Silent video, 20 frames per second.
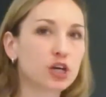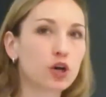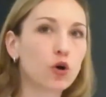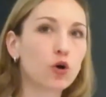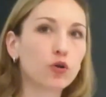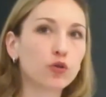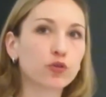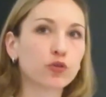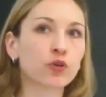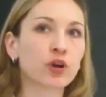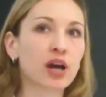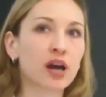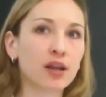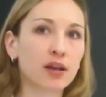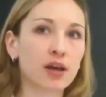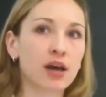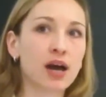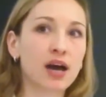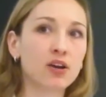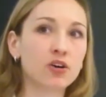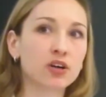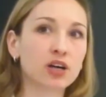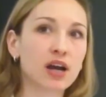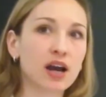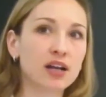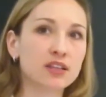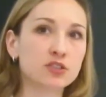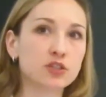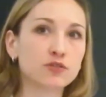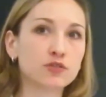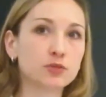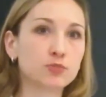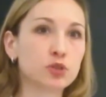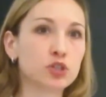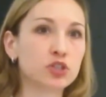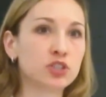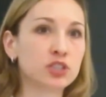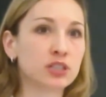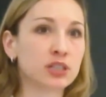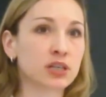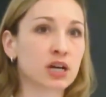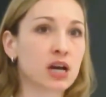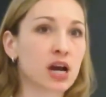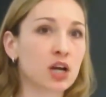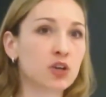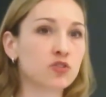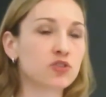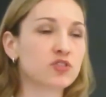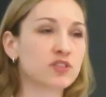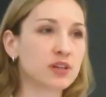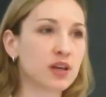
there are also other kinds of emerging countries.